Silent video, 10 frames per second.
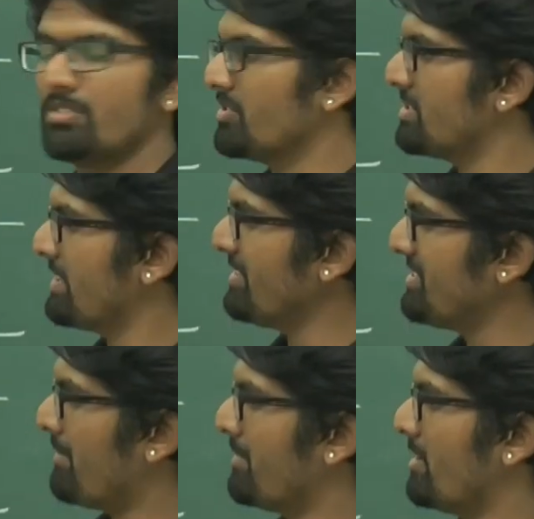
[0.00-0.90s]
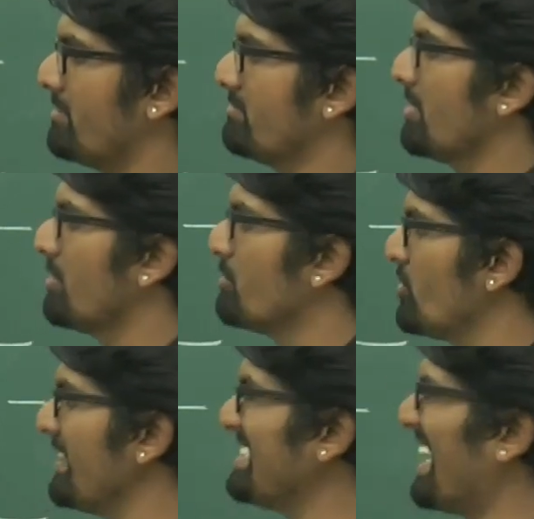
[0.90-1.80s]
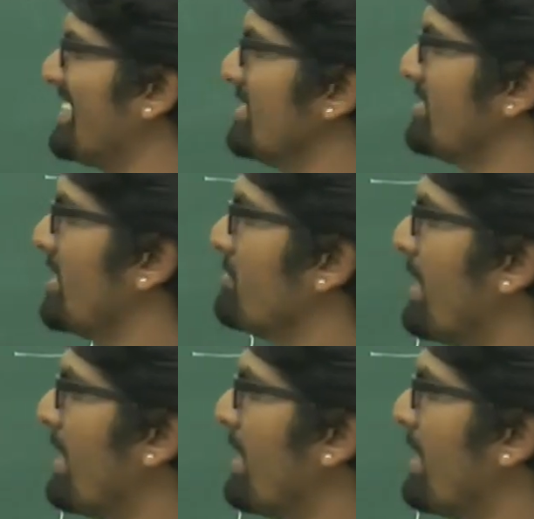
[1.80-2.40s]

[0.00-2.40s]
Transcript: So, 7th chapter Moving Charges and